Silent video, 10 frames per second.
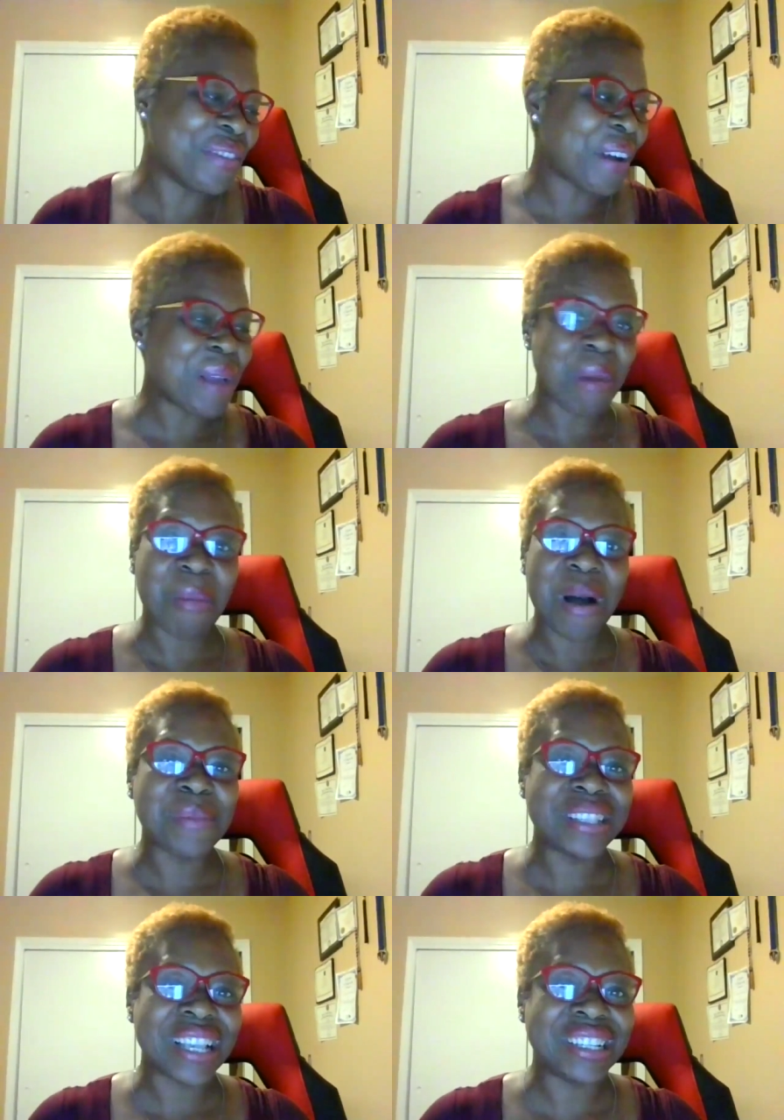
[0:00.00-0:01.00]
right? My mom
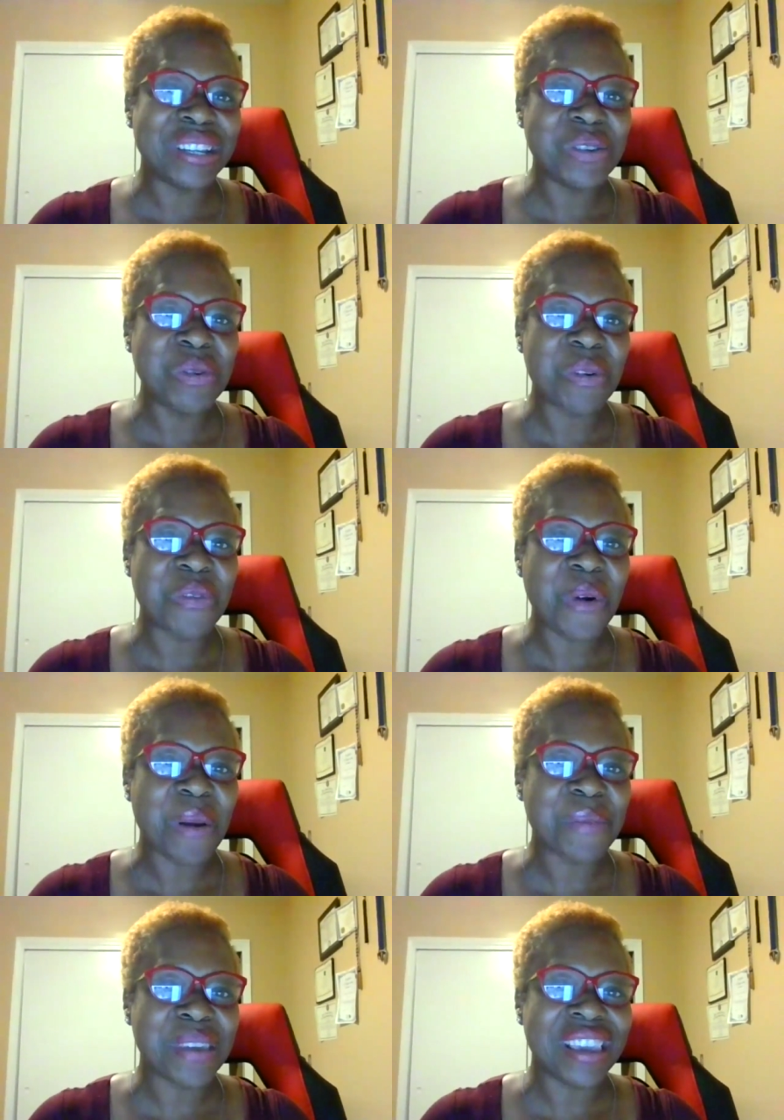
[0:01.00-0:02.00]
said she knew
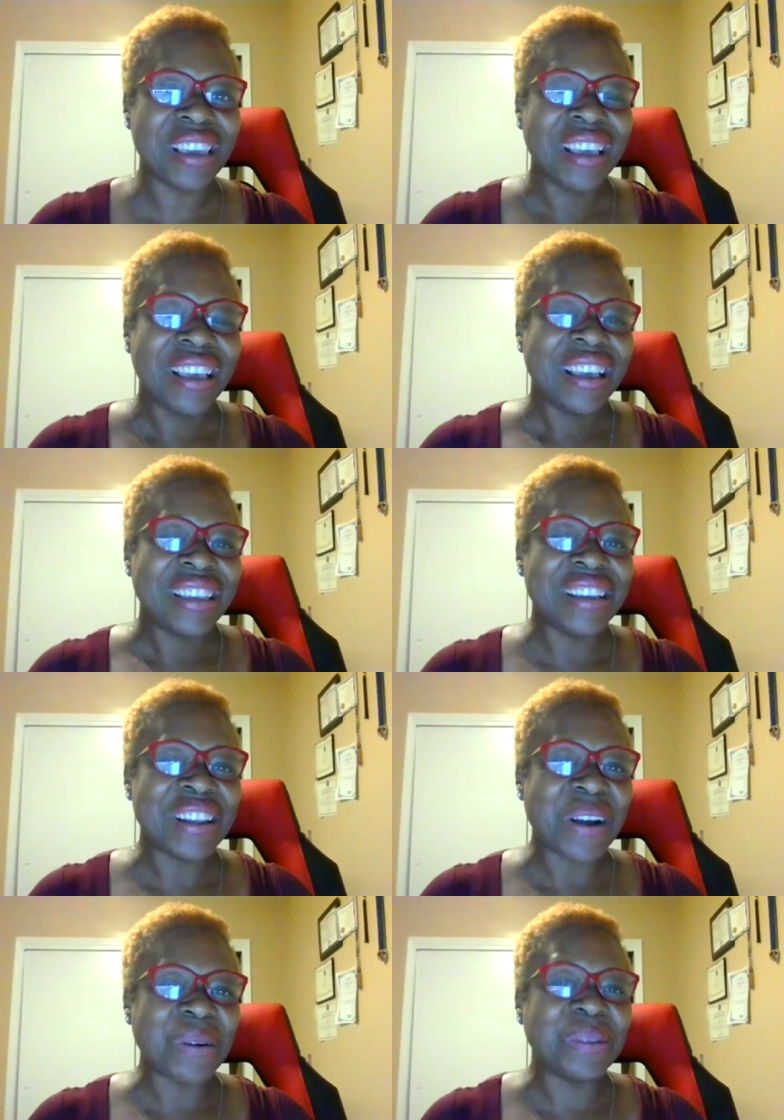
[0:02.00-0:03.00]
before me,
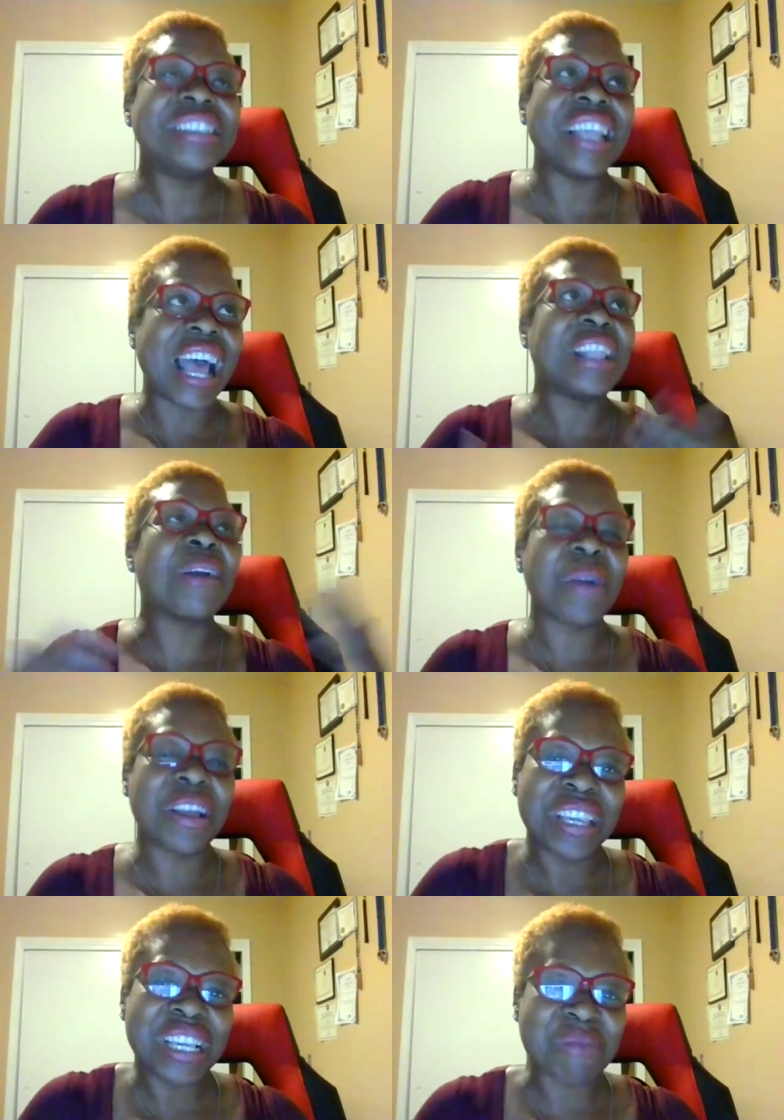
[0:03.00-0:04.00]
there were
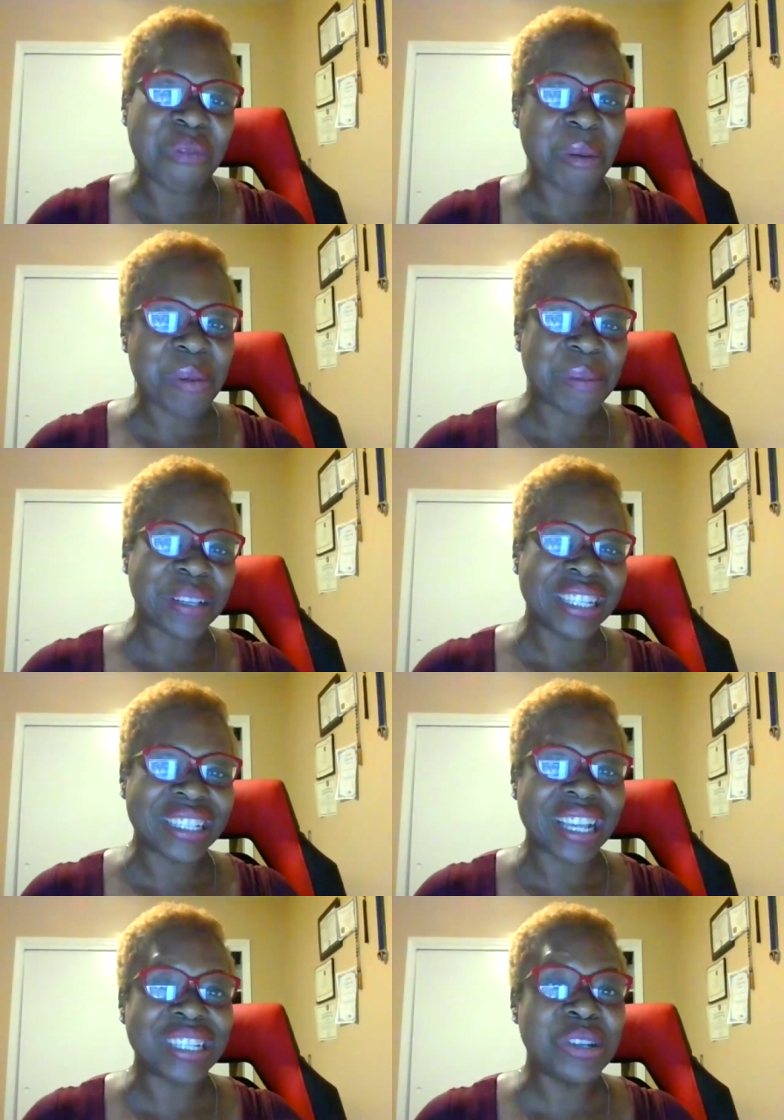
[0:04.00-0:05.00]
other kids before me, but she
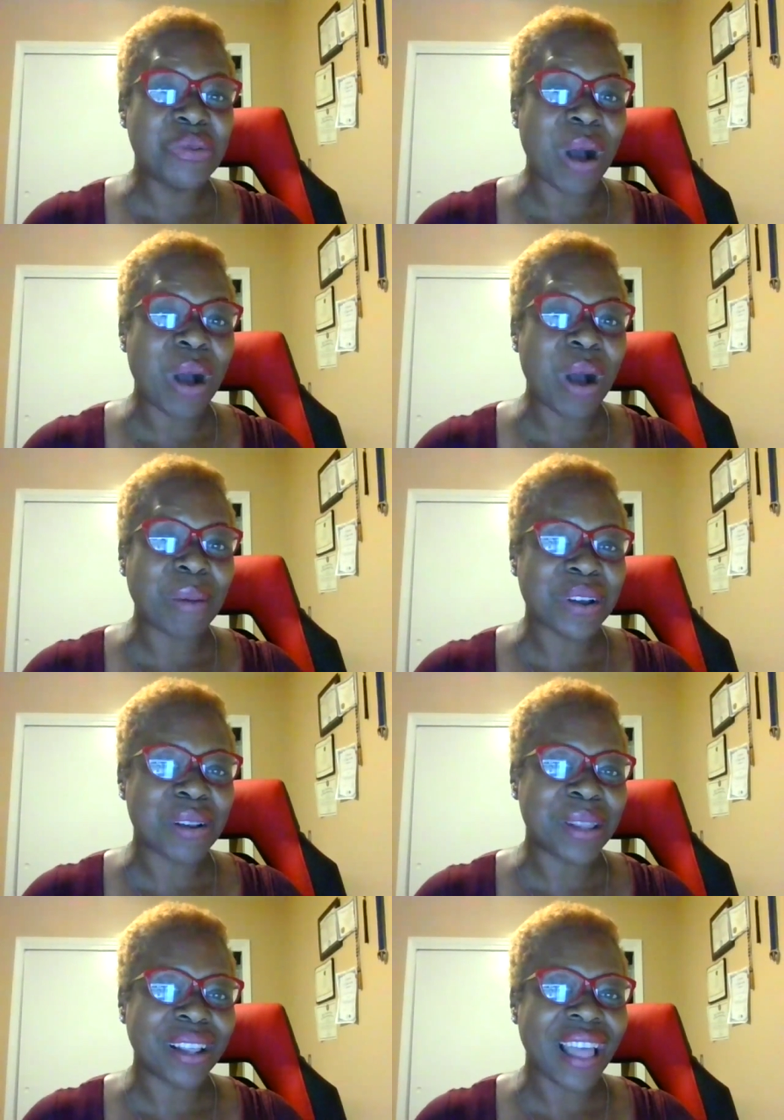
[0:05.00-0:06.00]
said she knew I was going to
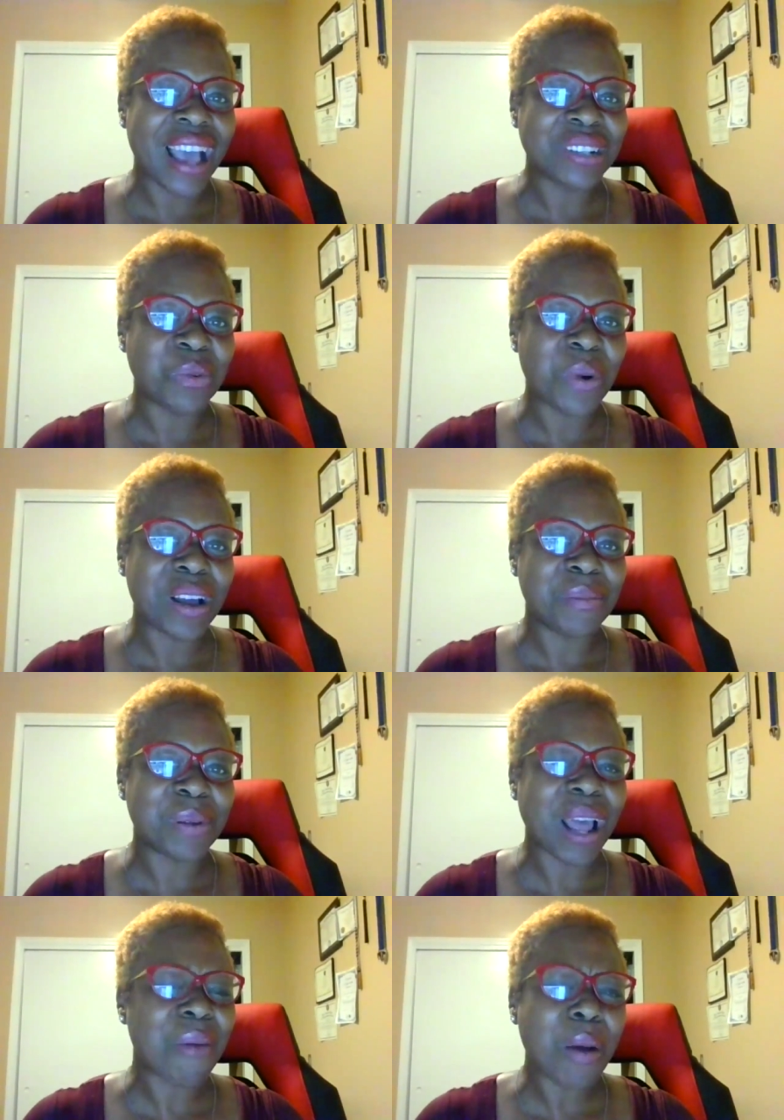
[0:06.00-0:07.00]
be the last one. But
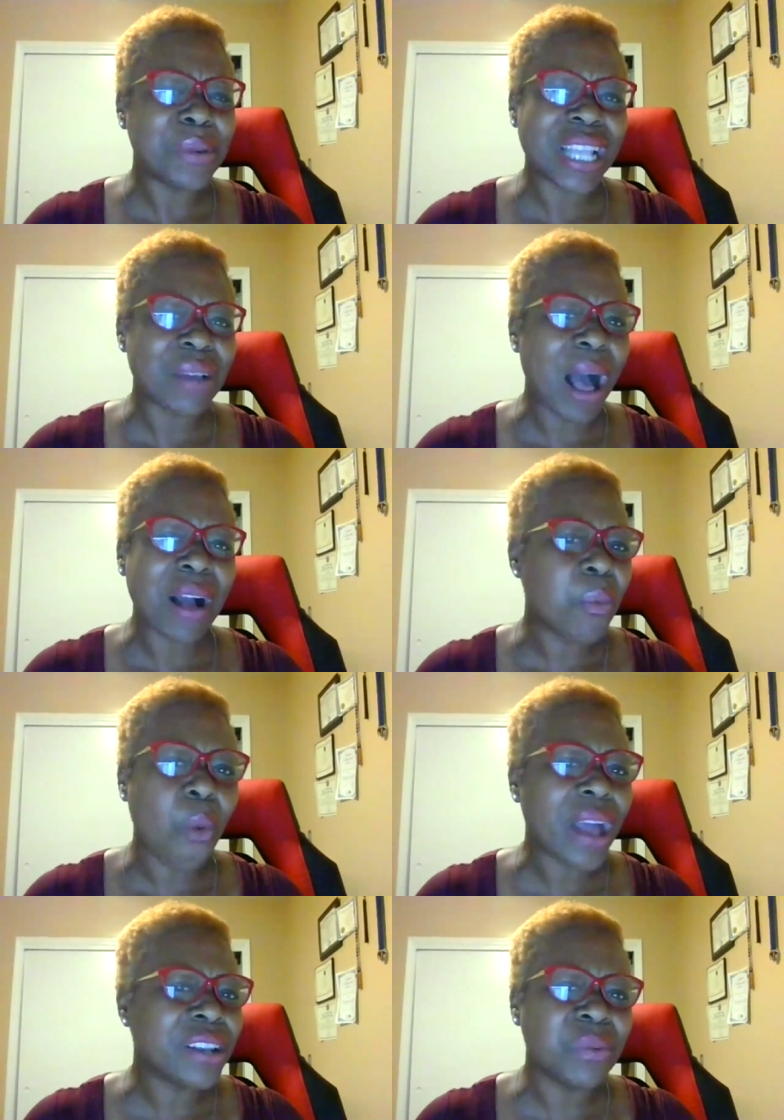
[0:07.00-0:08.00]
I would always say, well, how come
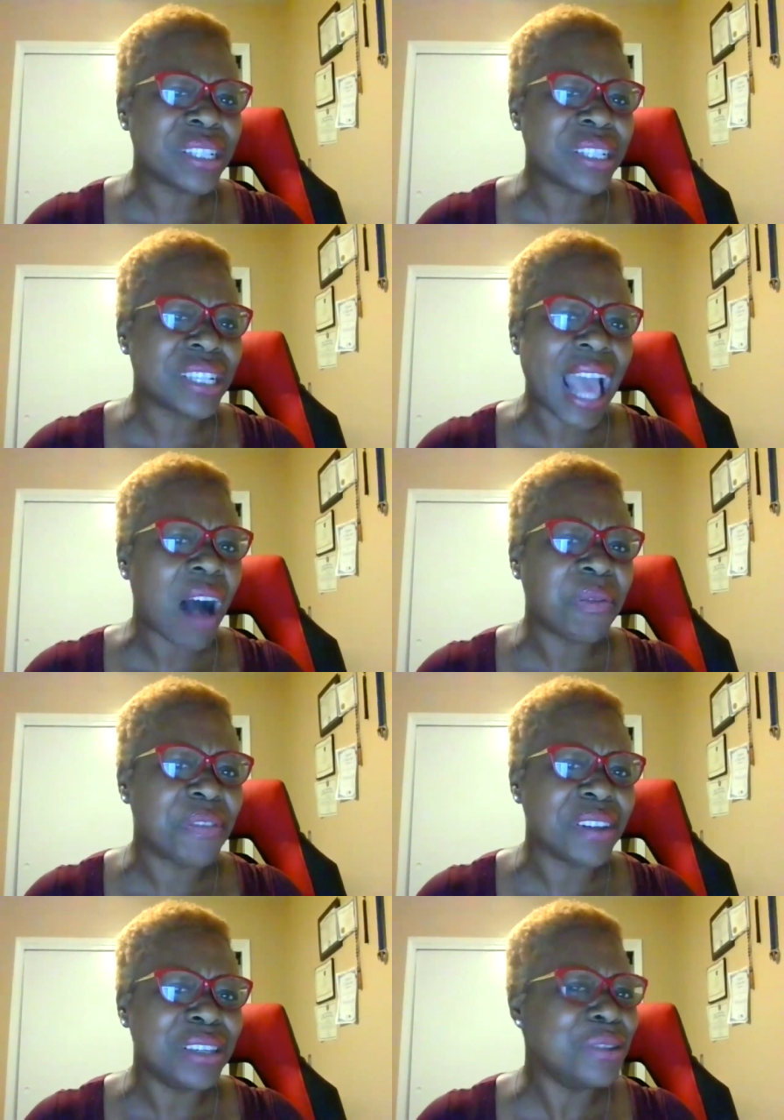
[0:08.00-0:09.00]
Wanda was an
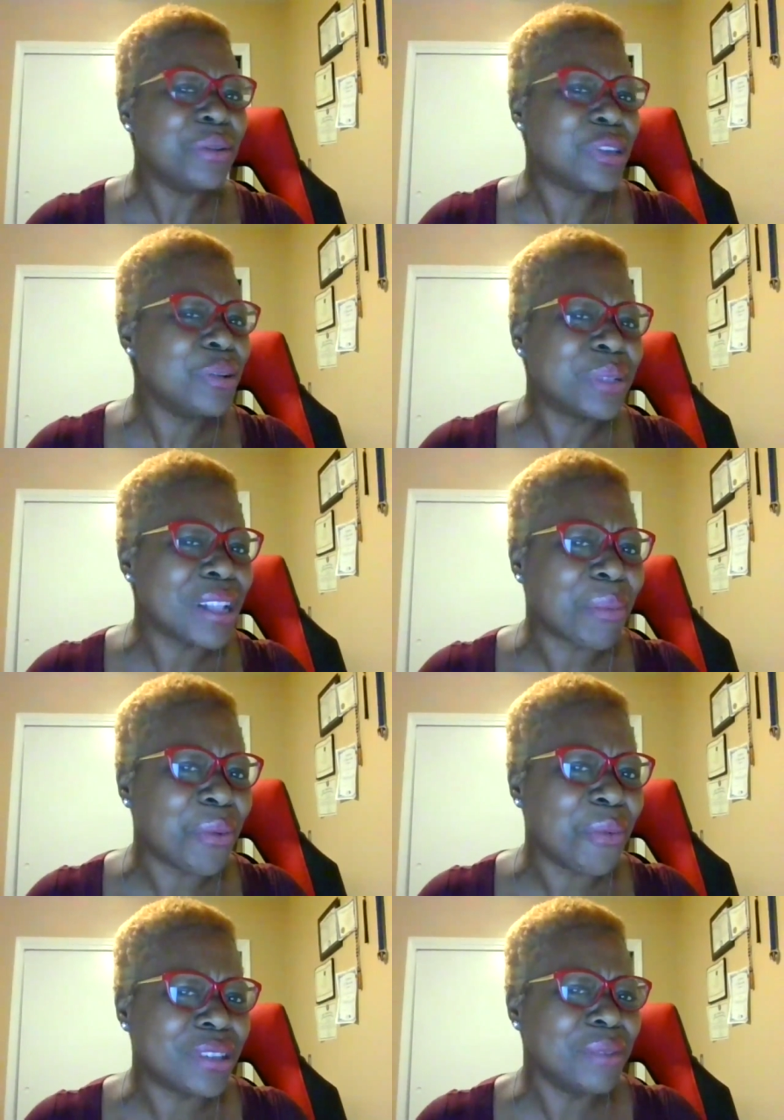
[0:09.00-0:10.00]
alpha? She was
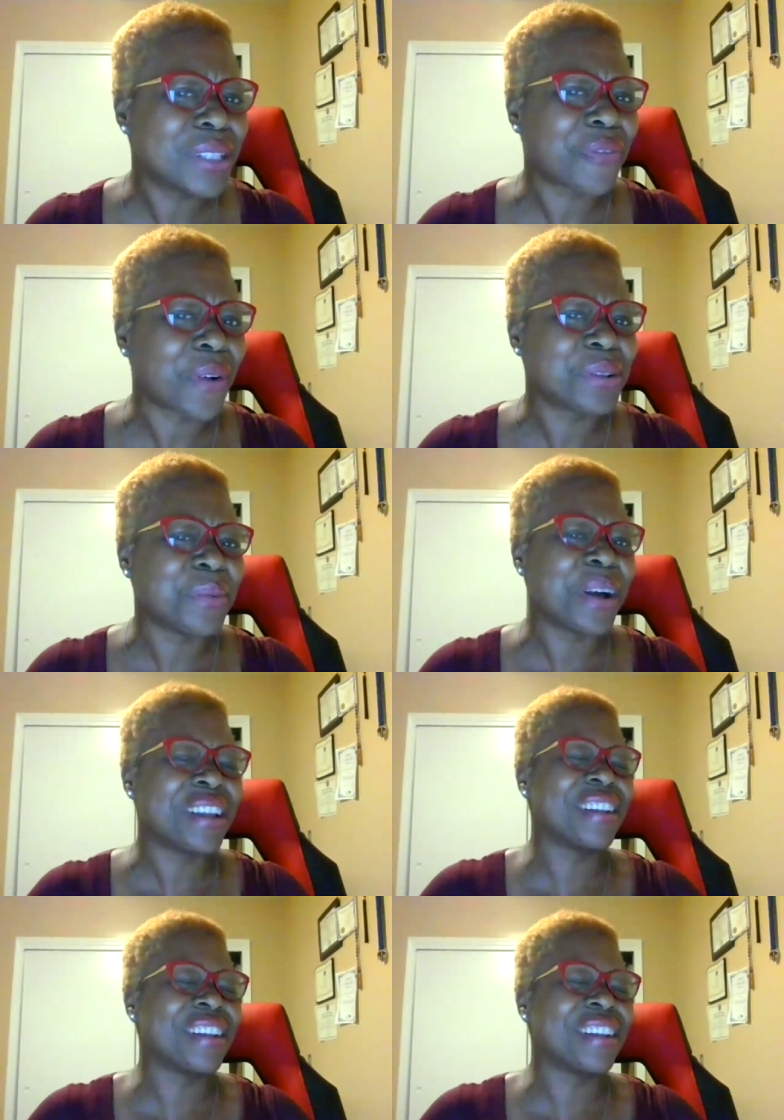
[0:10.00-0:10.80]
the first one.